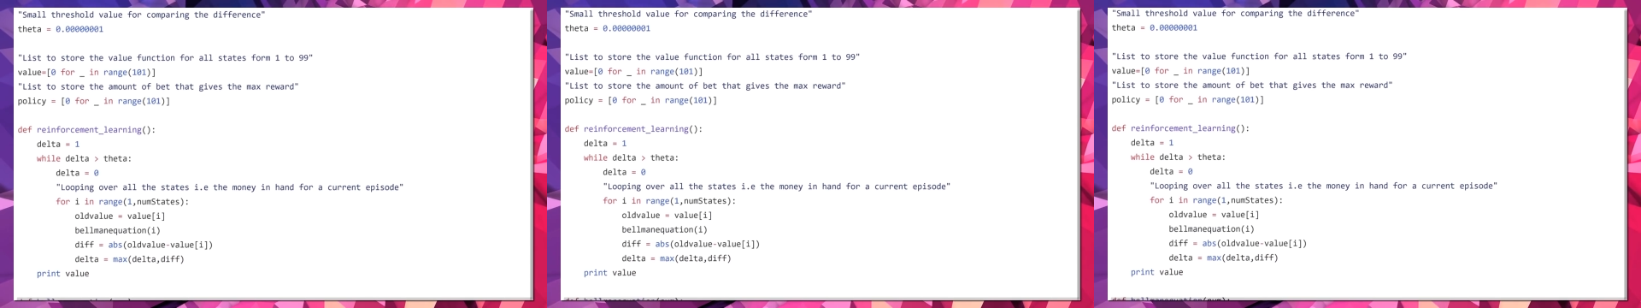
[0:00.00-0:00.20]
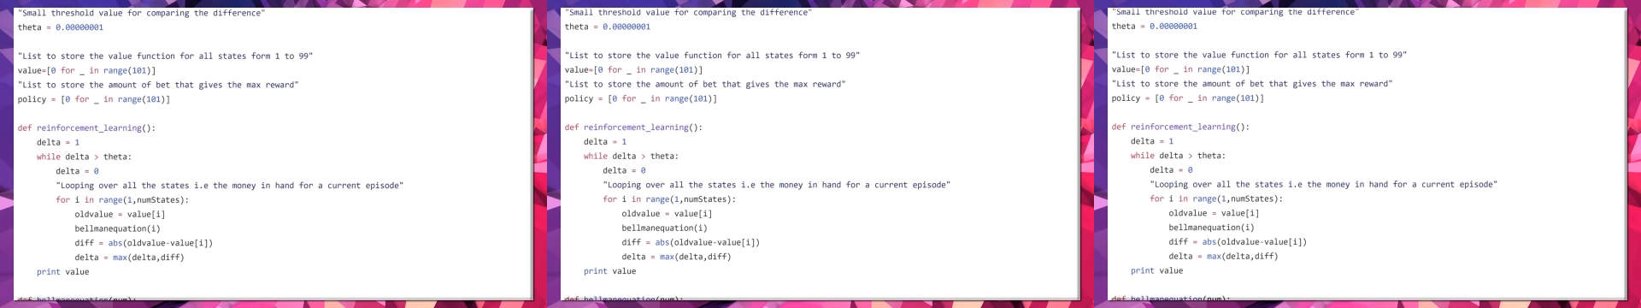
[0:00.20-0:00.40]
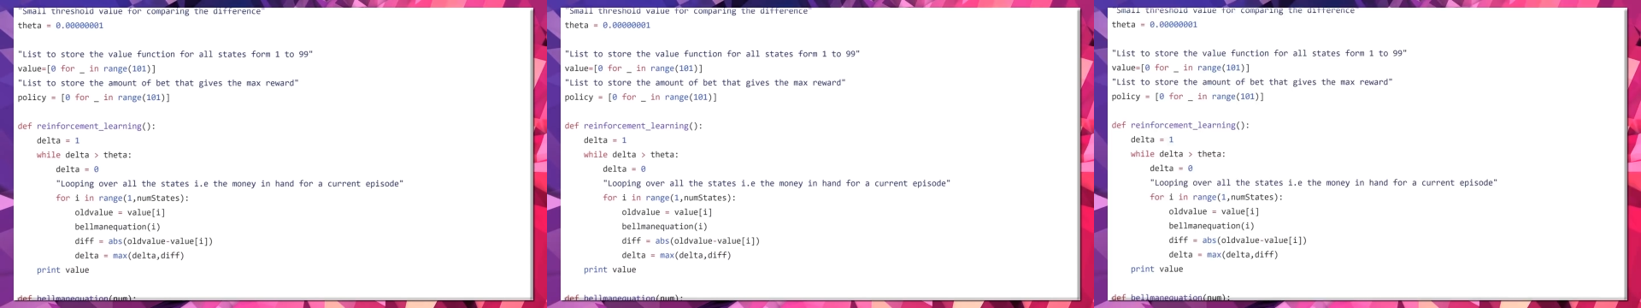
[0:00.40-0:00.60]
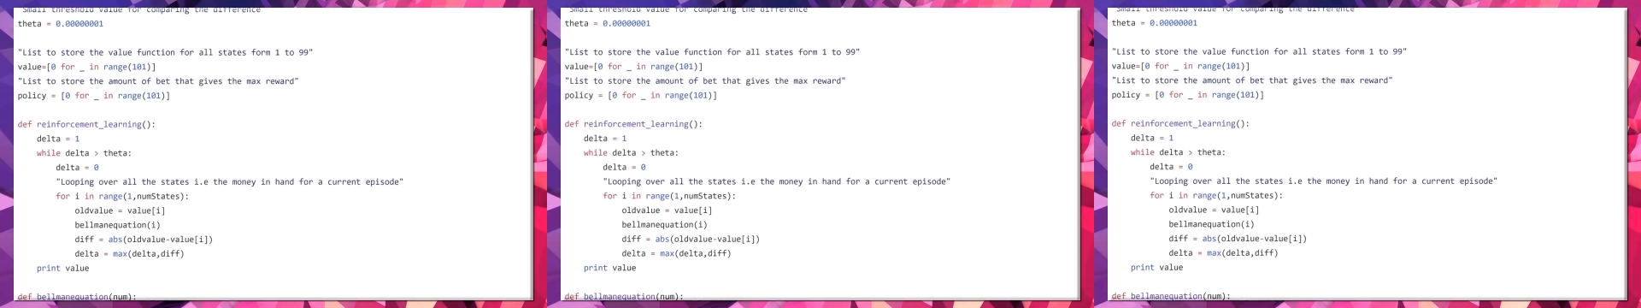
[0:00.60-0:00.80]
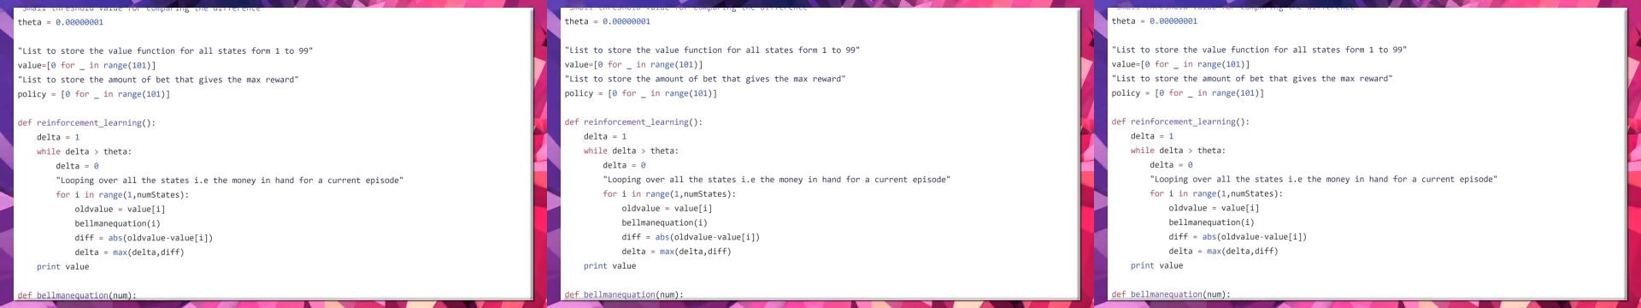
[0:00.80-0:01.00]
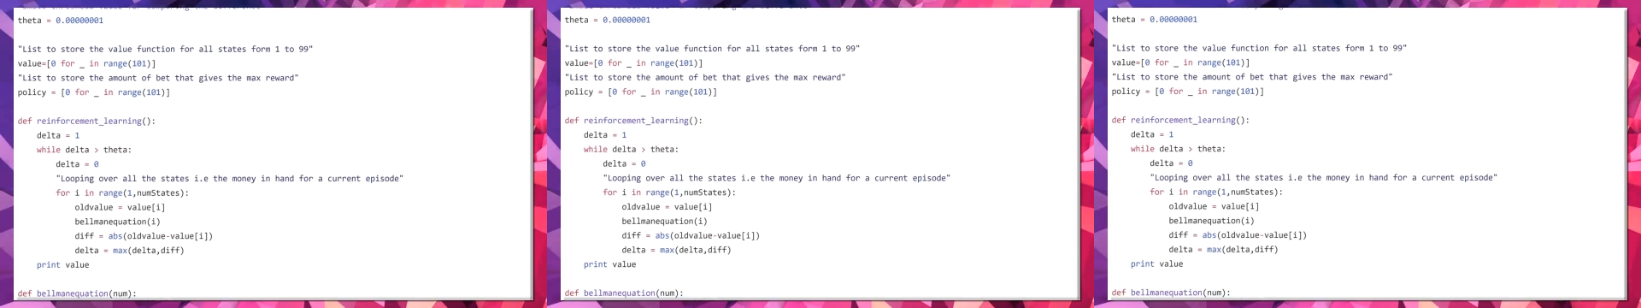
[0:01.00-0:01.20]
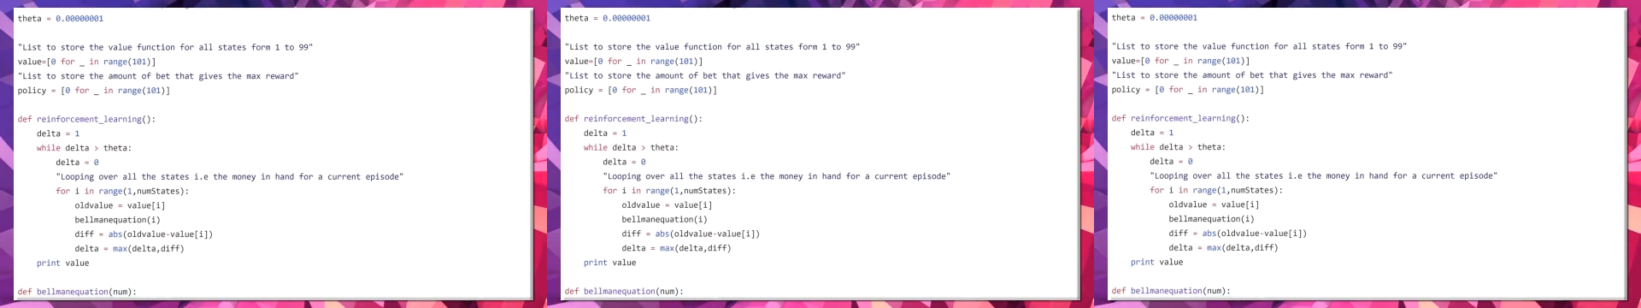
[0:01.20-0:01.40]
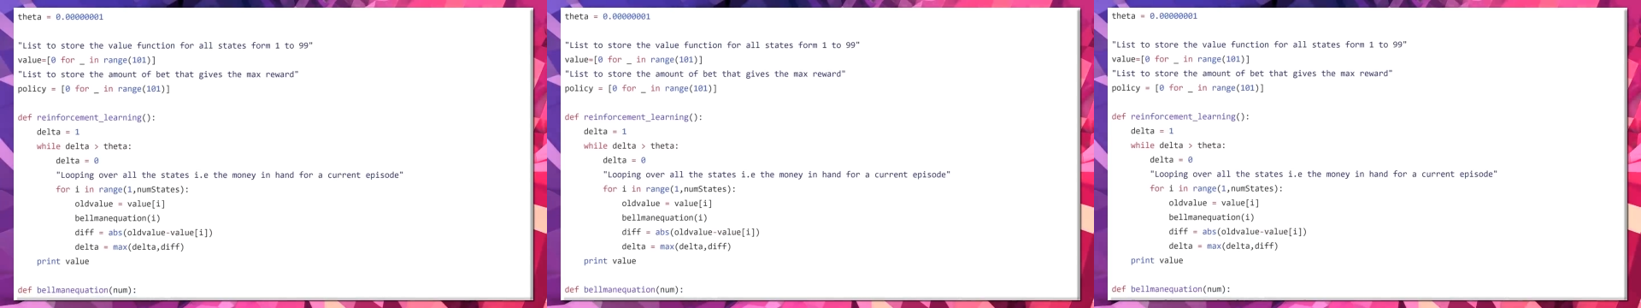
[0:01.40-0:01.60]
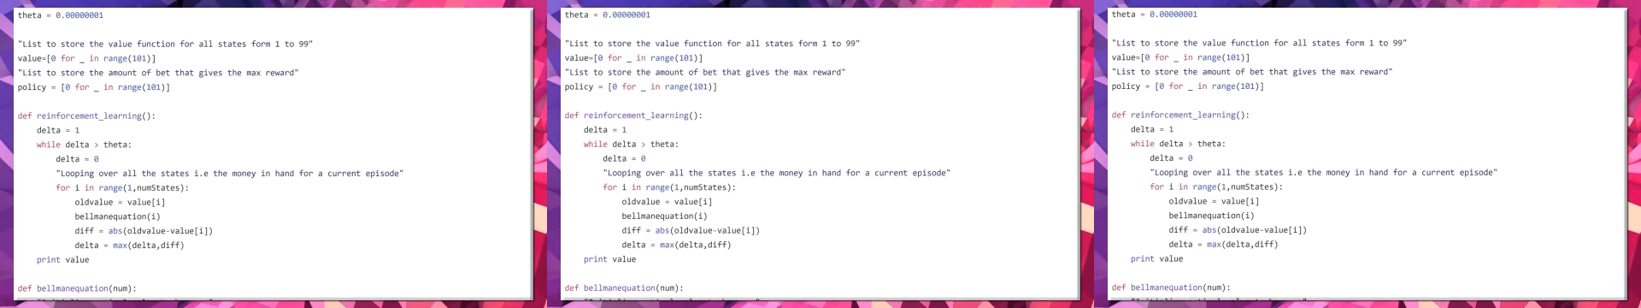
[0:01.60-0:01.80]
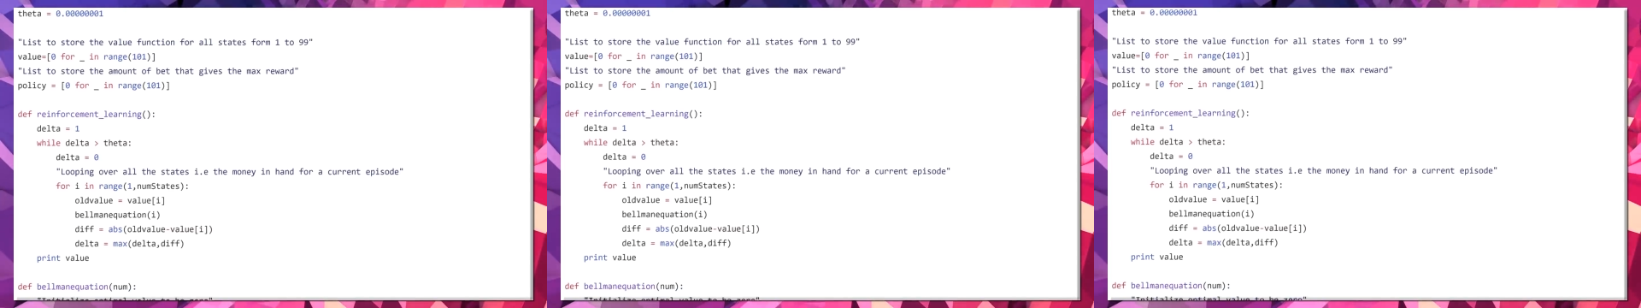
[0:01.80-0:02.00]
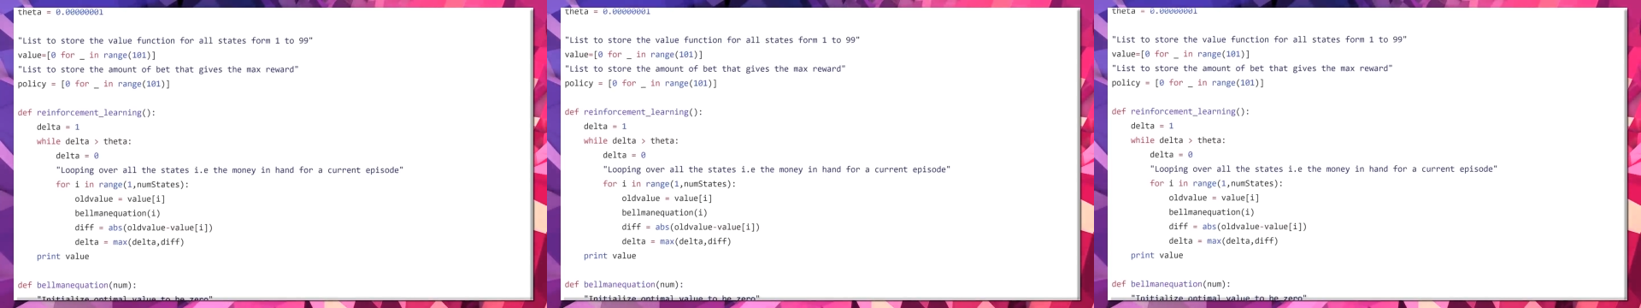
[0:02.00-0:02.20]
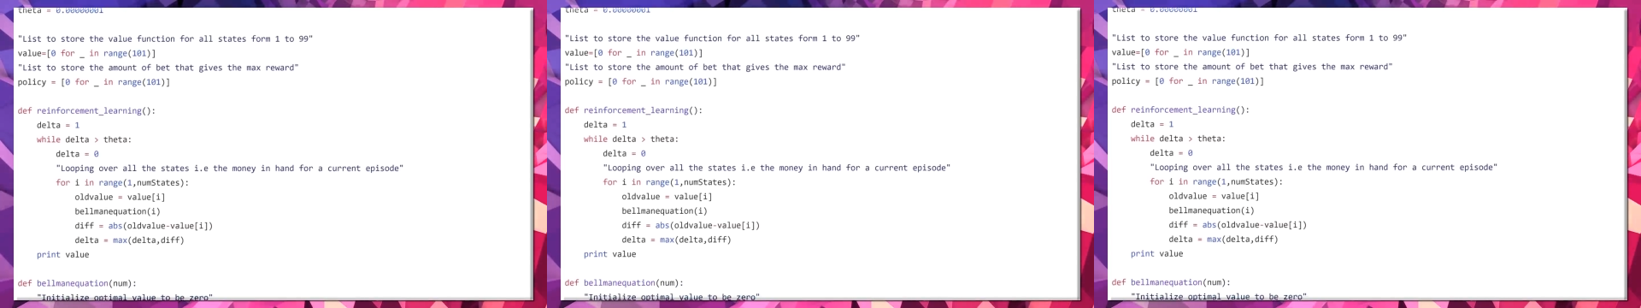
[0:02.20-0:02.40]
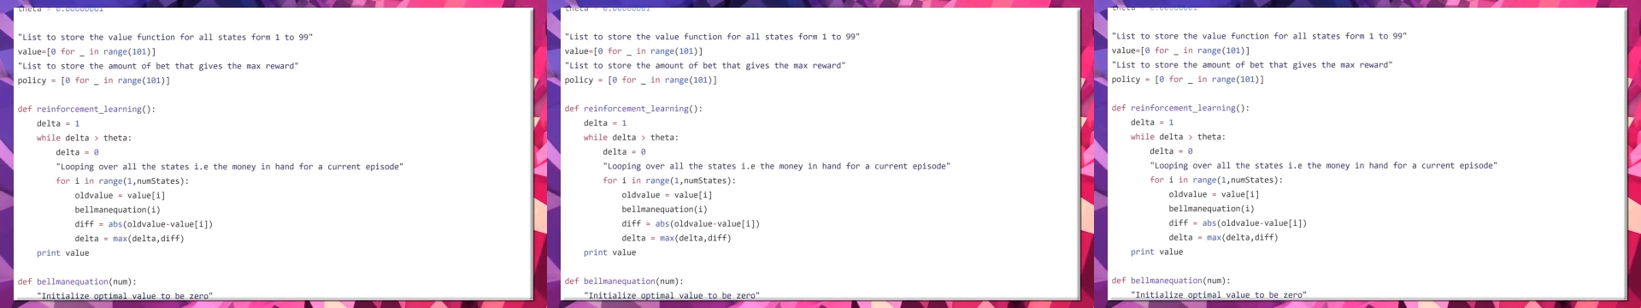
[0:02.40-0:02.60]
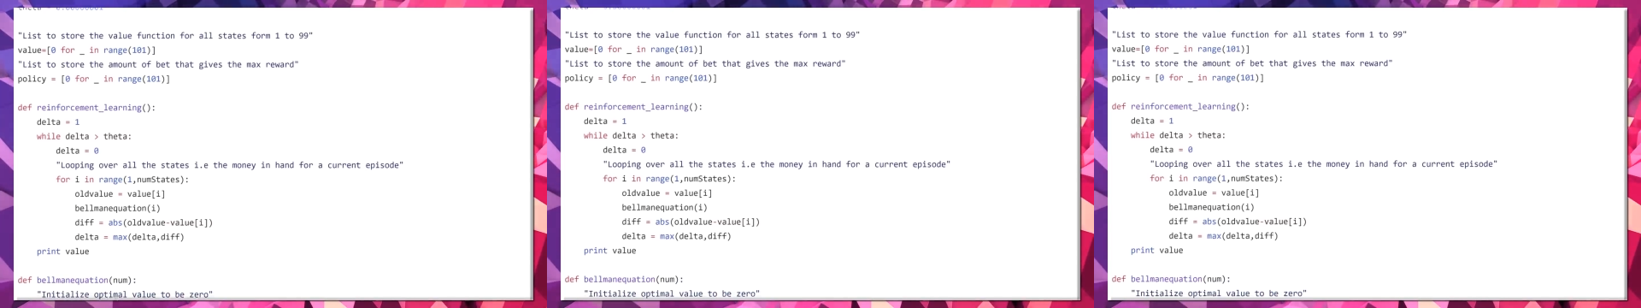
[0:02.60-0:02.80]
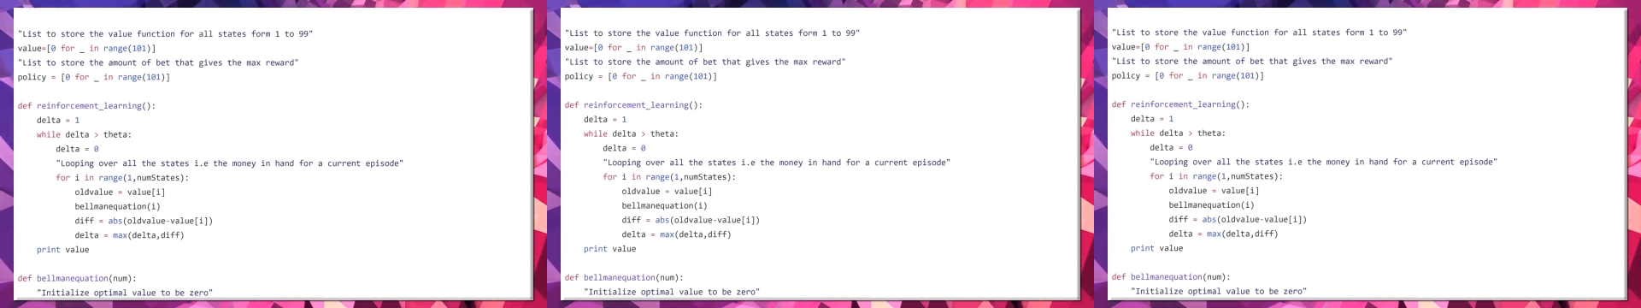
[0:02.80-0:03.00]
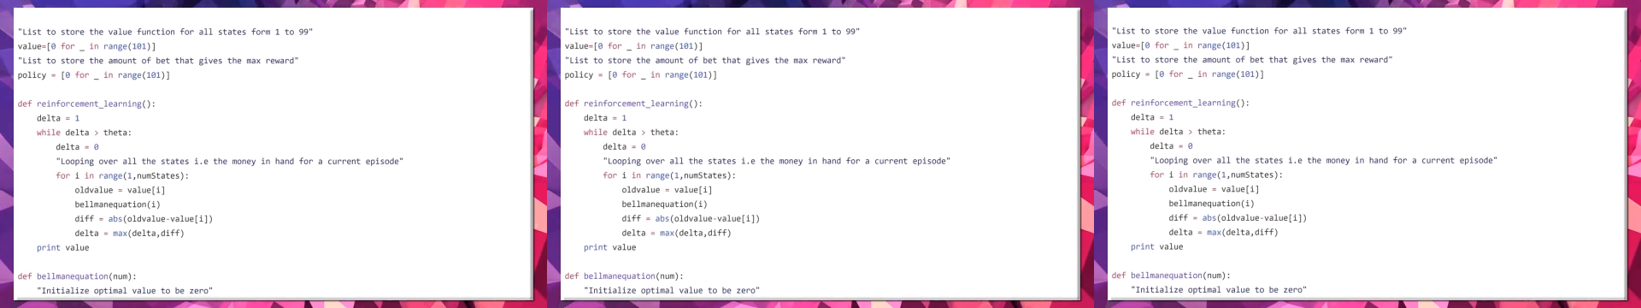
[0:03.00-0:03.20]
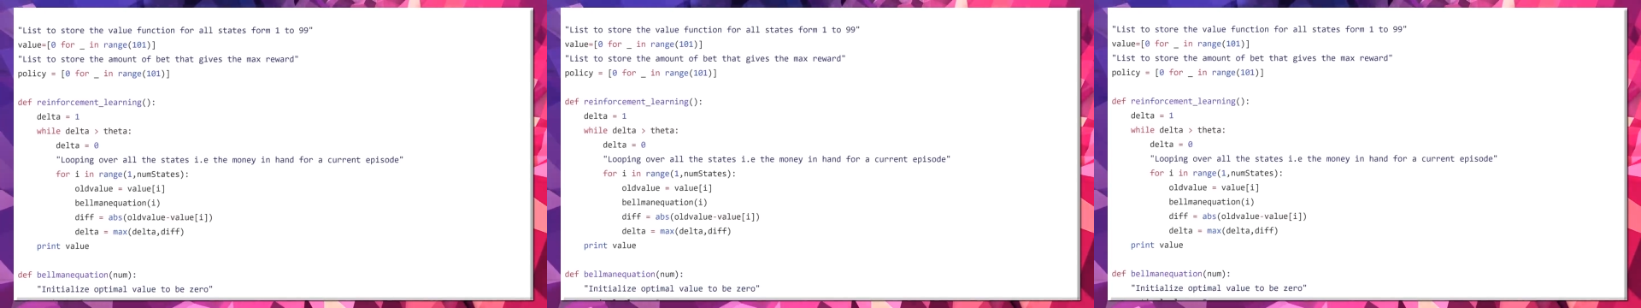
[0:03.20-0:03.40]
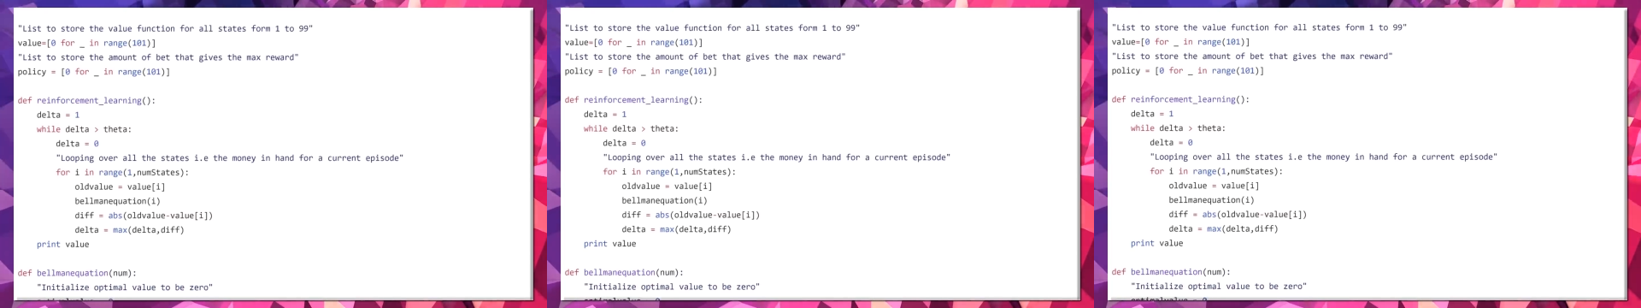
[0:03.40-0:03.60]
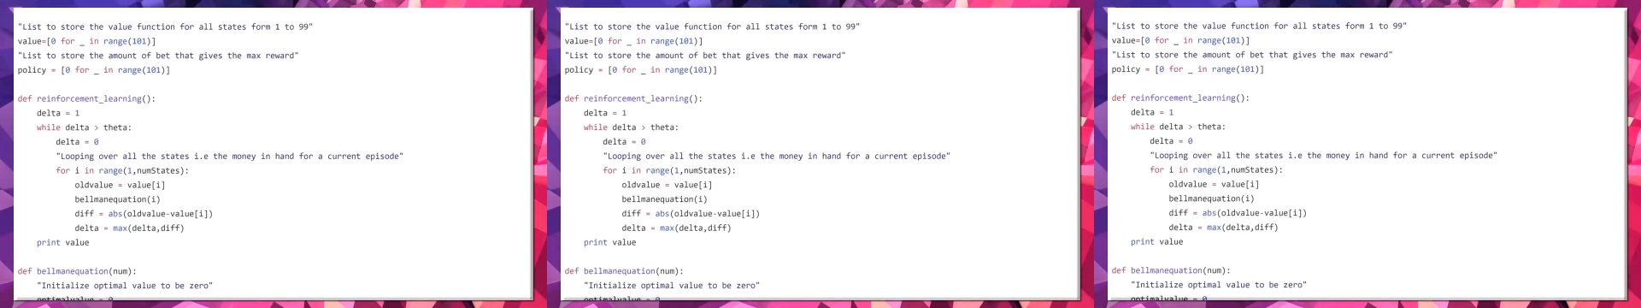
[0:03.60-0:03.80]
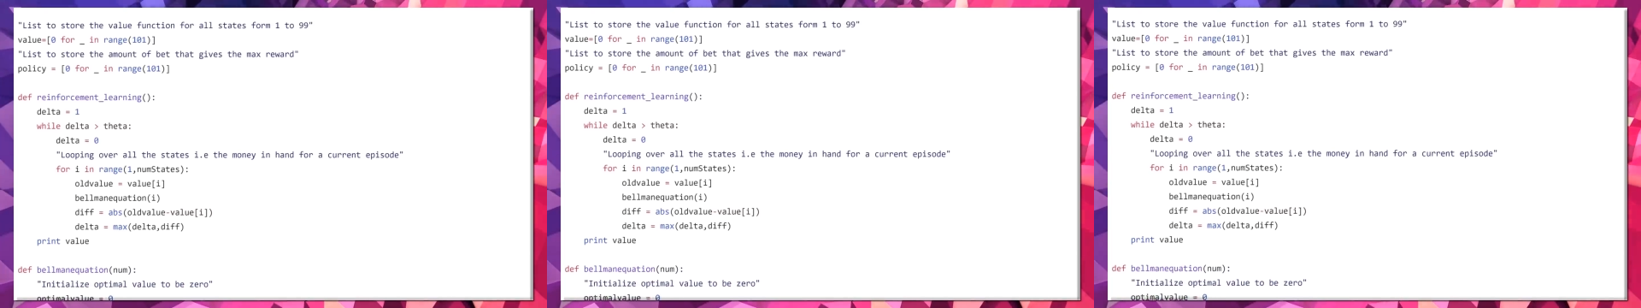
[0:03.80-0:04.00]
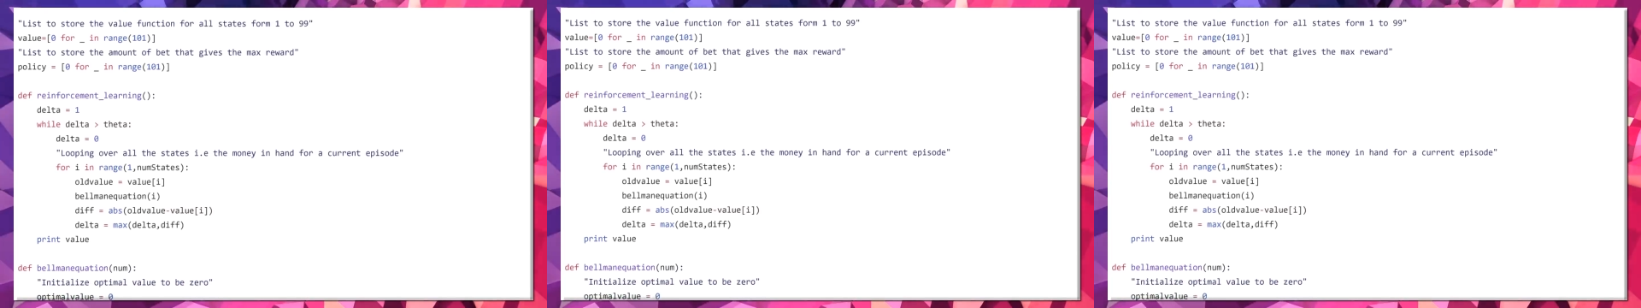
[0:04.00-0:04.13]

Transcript: (no speaker visible)